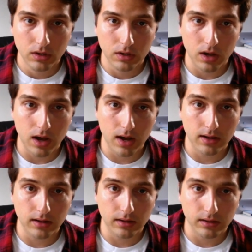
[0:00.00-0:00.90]
Uh,
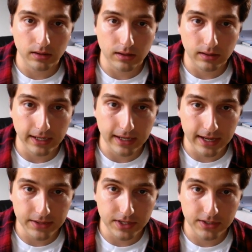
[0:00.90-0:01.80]

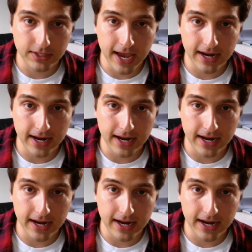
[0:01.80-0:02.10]
Legia says, Dan,